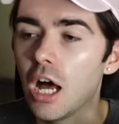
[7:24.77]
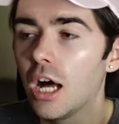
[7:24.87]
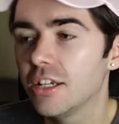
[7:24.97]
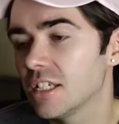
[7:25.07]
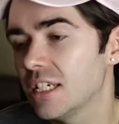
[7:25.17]

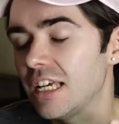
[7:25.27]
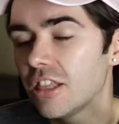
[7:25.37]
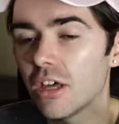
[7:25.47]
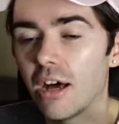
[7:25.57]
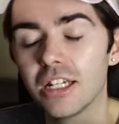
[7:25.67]

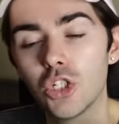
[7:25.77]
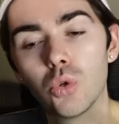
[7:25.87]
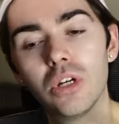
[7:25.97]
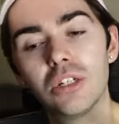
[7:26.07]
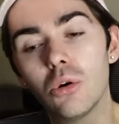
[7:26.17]
Underneath, I
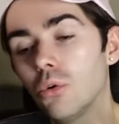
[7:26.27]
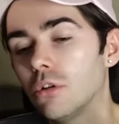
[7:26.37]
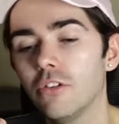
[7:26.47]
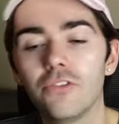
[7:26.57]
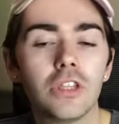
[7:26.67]
enjoyed all
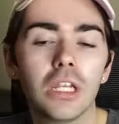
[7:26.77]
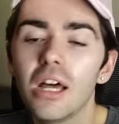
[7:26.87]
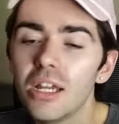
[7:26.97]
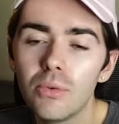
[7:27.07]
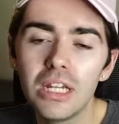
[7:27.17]
of the
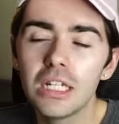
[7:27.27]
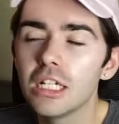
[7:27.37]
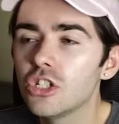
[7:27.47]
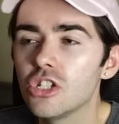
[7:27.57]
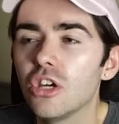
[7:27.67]
line
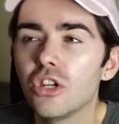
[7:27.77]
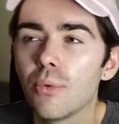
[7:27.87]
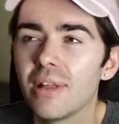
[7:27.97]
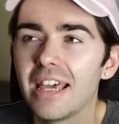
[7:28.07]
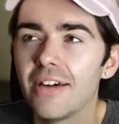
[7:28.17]
readings, you know, you don't
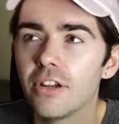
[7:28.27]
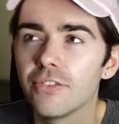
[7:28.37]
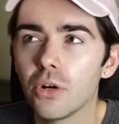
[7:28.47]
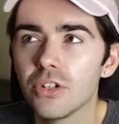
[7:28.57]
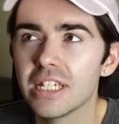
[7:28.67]
really have enough
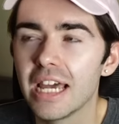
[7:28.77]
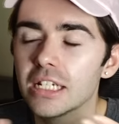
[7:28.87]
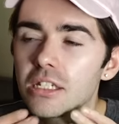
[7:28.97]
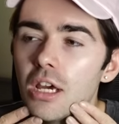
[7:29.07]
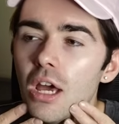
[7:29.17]

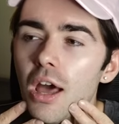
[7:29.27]
context.